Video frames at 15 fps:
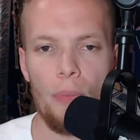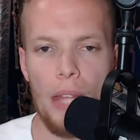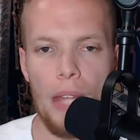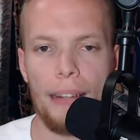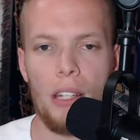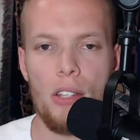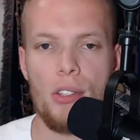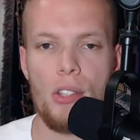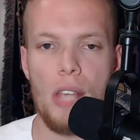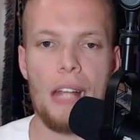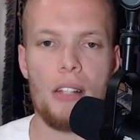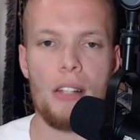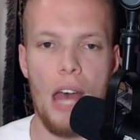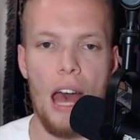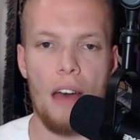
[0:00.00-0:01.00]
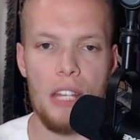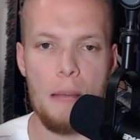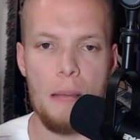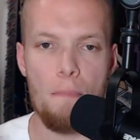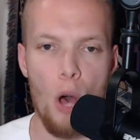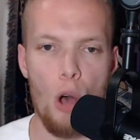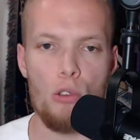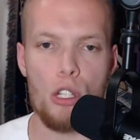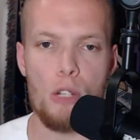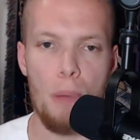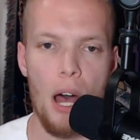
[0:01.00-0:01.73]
that the Saints have the most